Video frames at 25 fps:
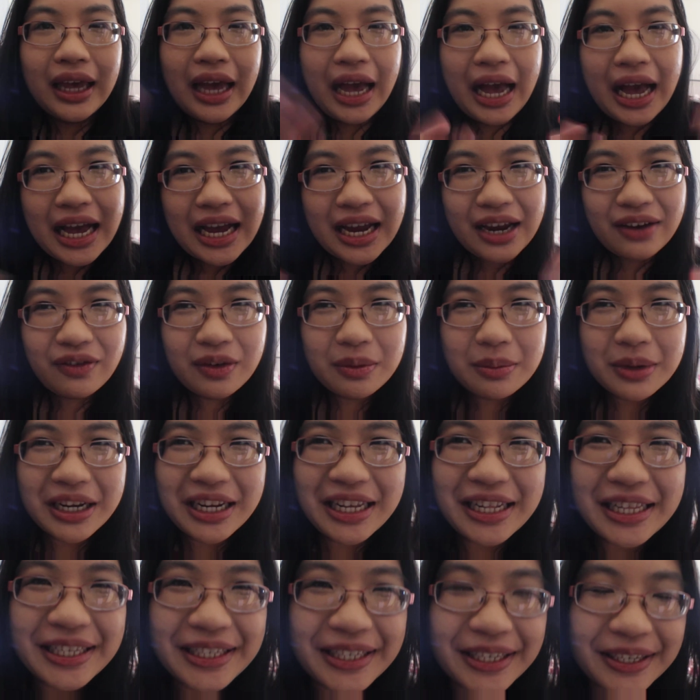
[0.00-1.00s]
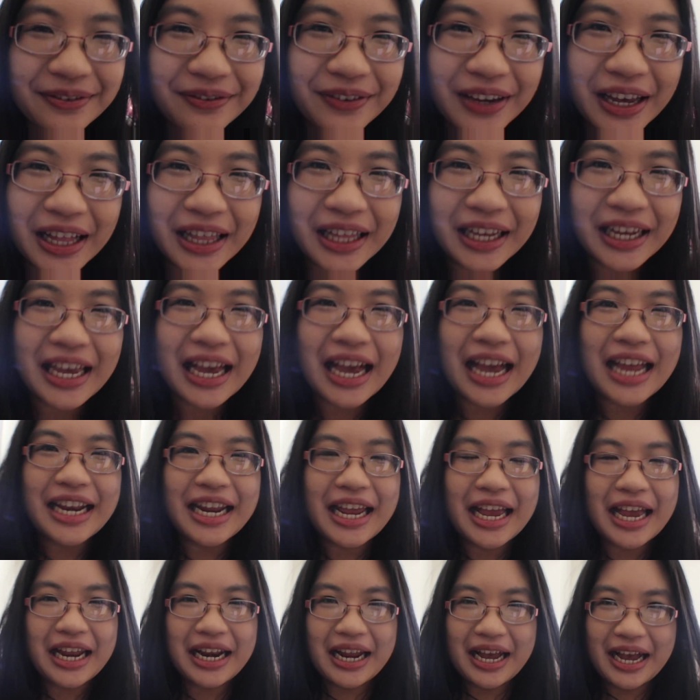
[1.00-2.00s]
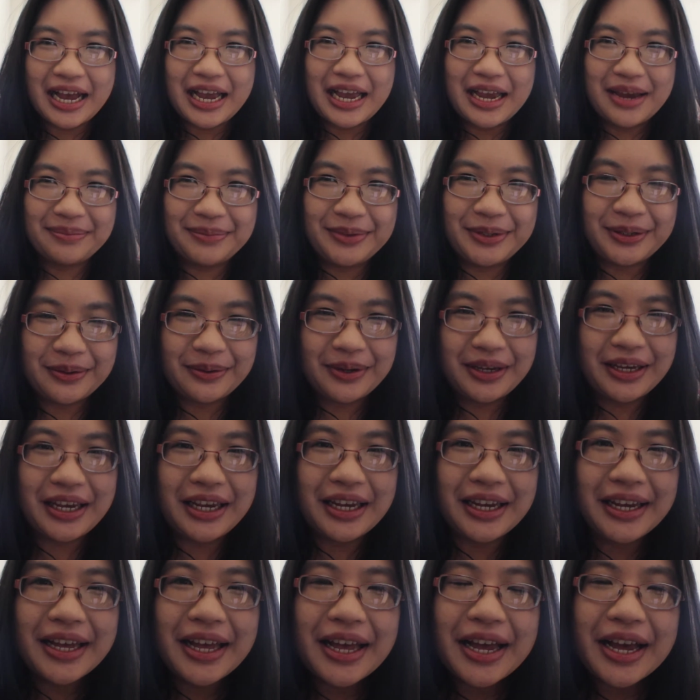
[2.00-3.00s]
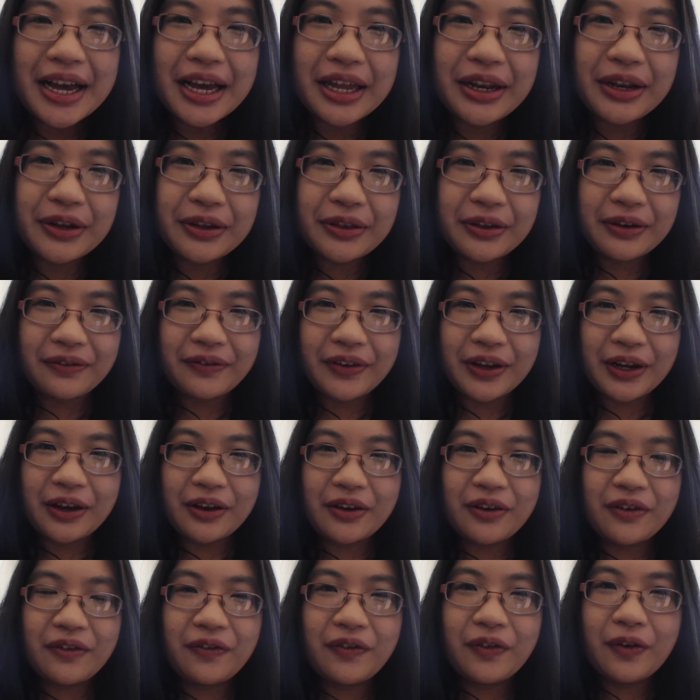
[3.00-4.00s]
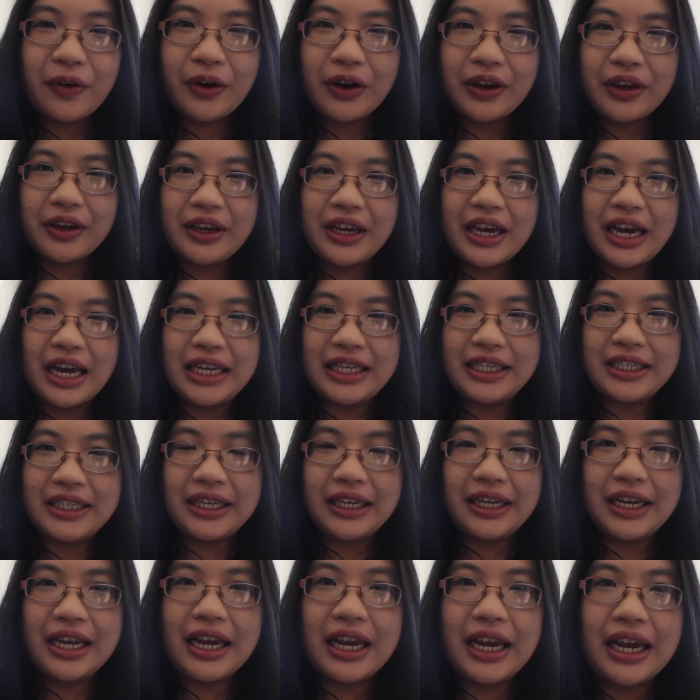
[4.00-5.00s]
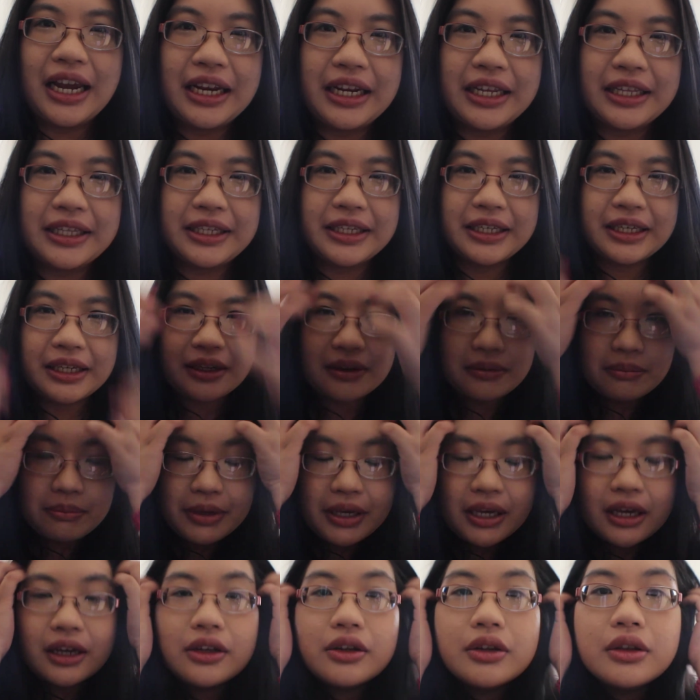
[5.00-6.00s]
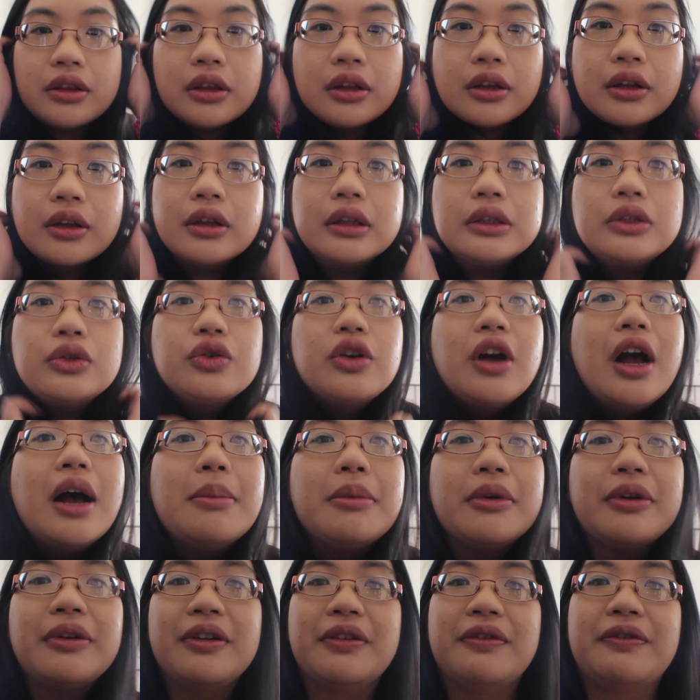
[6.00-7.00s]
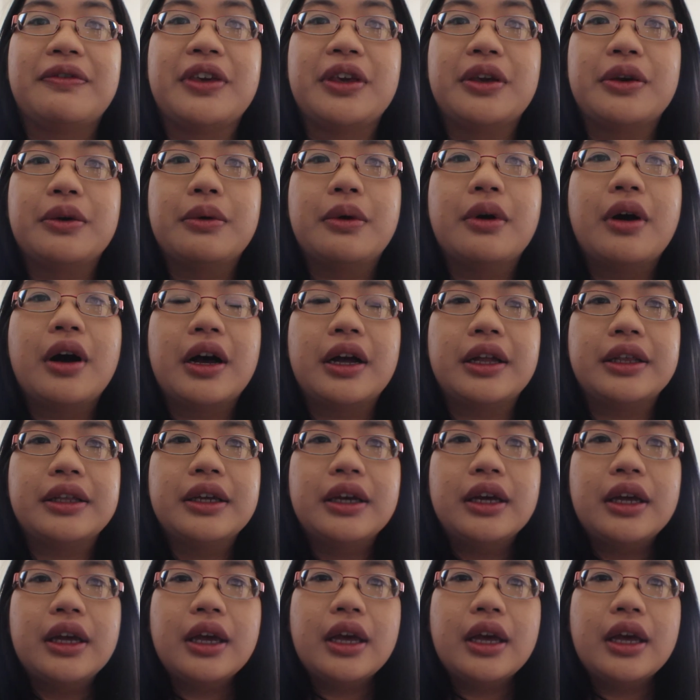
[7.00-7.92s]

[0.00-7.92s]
Hi everybody, this is Fiala again, and I am doing another video for you guys today, and it's gonna be a little drama review on